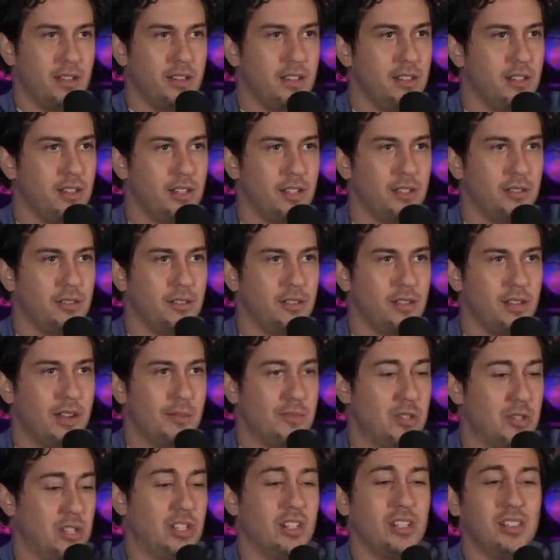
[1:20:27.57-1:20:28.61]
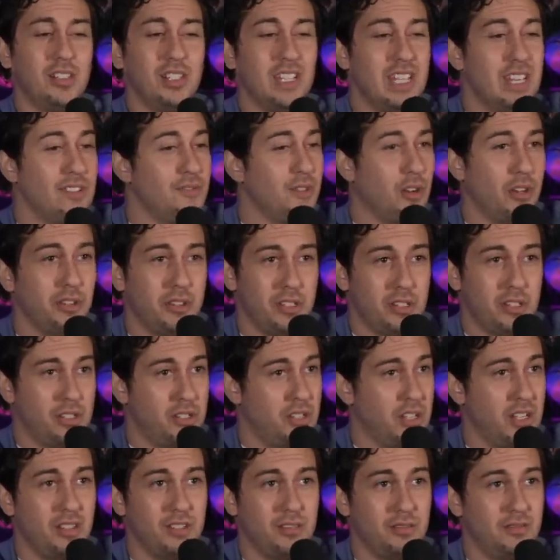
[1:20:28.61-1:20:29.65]
you know I'm just gonna leave all this
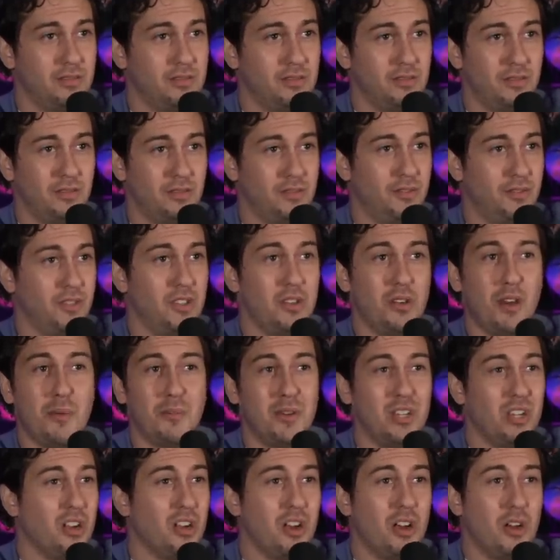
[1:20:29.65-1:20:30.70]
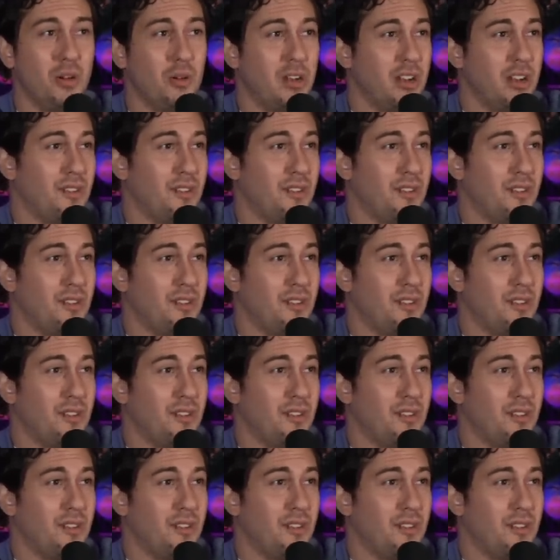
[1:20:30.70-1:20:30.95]
shit for you. I'm gonna go.